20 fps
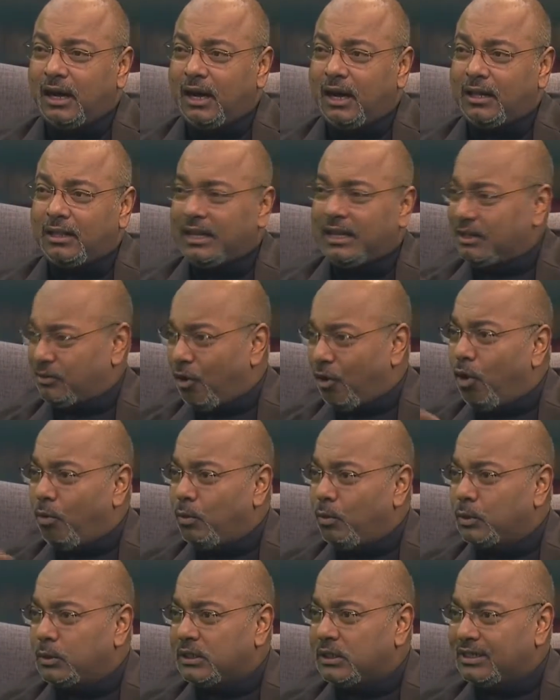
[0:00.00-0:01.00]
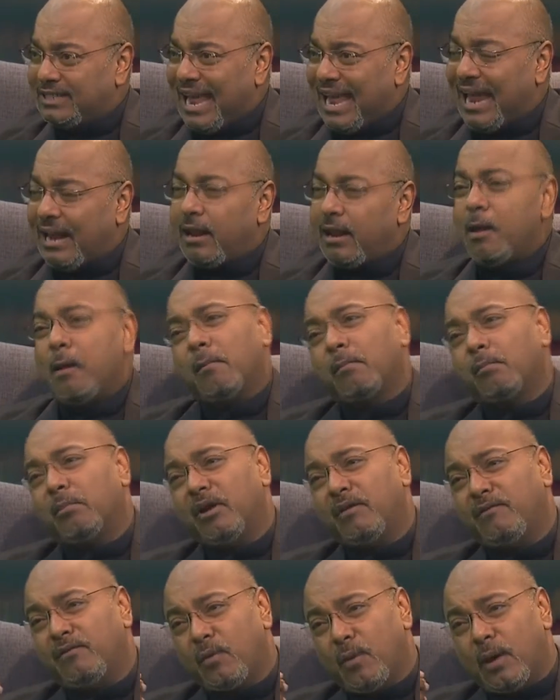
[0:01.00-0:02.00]
That's almost a stat.
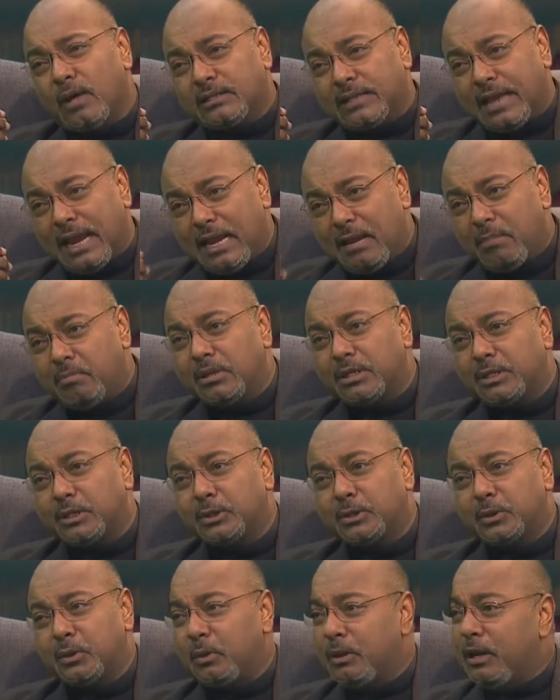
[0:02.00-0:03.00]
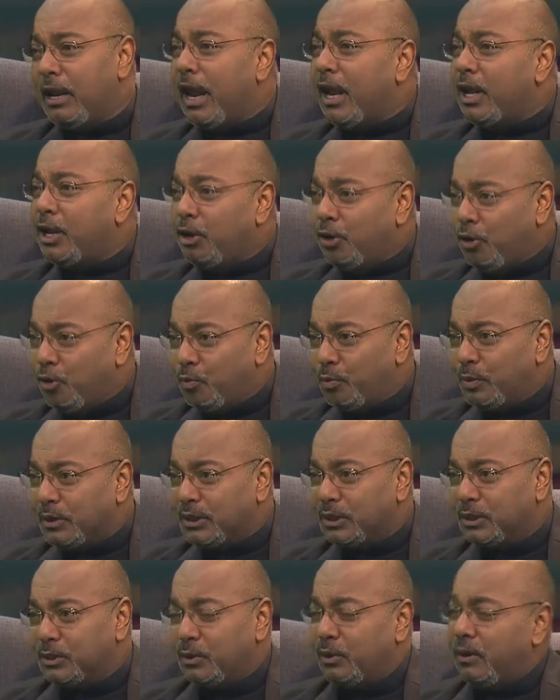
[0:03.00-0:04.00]
But if you ask any business owner, any new
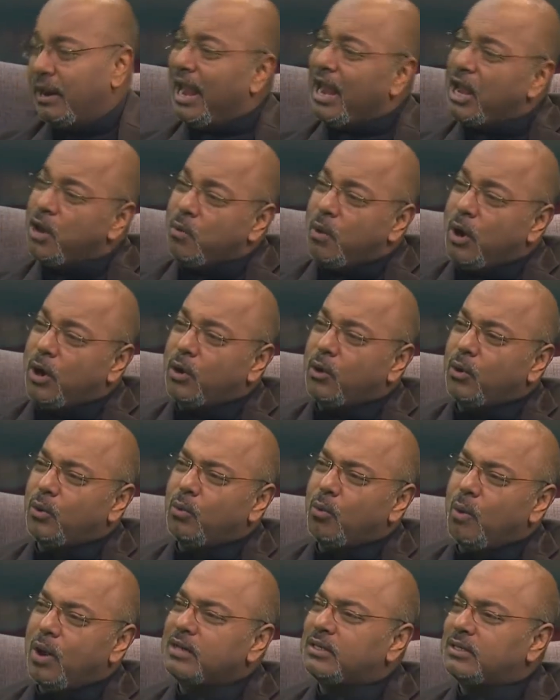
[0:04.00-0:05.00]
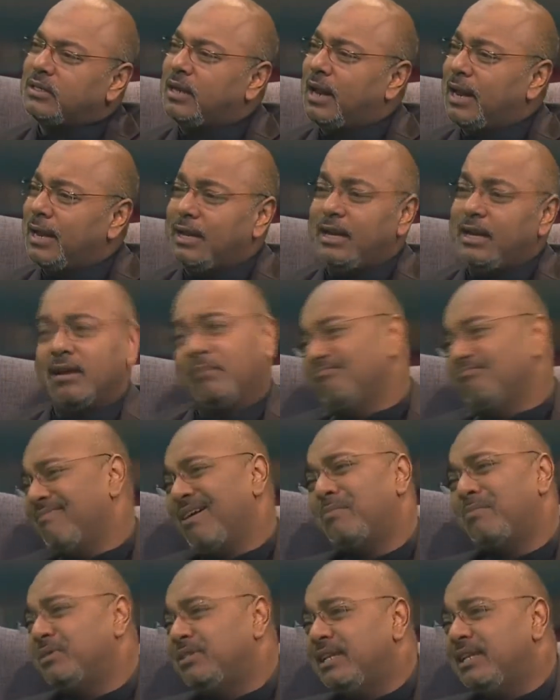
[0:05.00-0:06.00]
business owner, anyone who wants an idea,
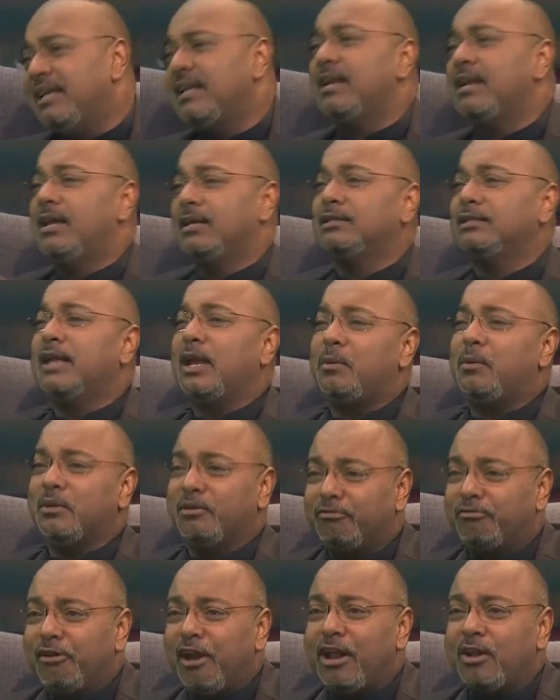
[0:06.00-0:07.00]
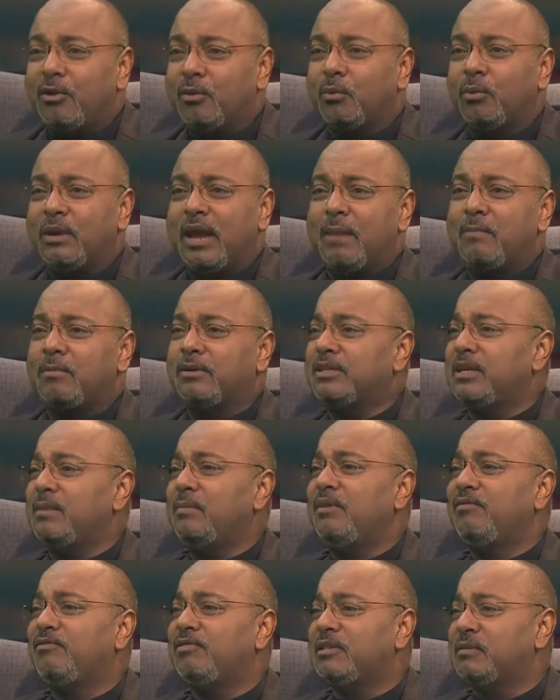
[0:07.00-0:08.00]
I was sitting last night with a friend who came to see
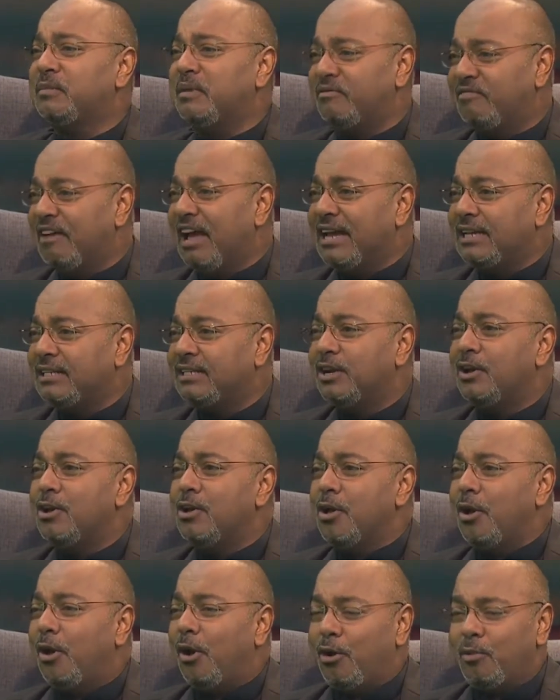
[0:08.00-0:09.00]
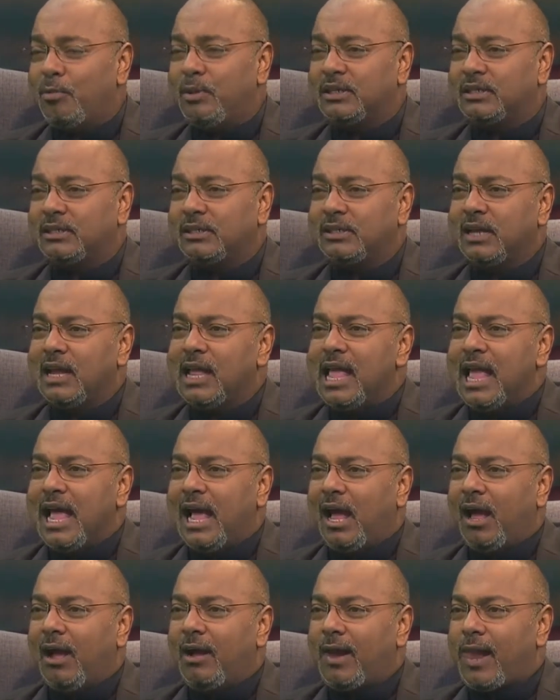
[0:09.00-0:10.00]
me for some advice on business,
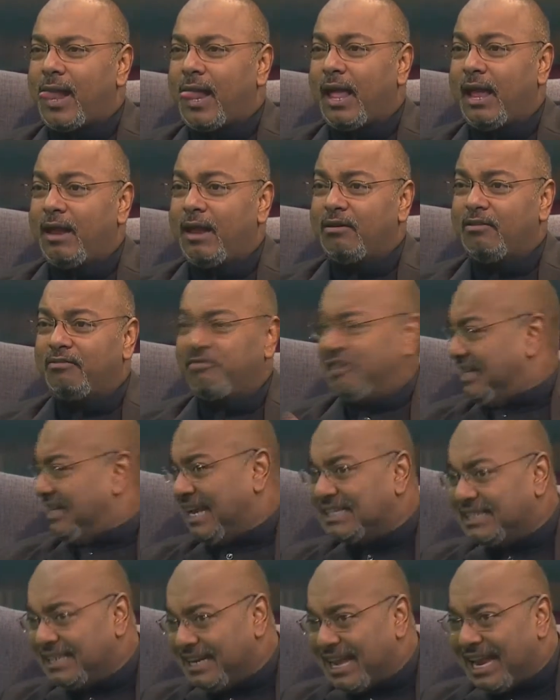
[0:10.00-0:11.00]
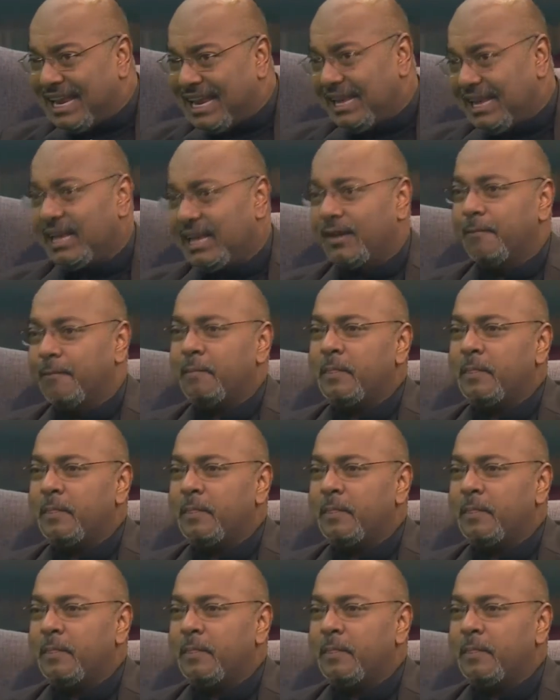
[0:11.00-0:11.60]
and a fantastic idea.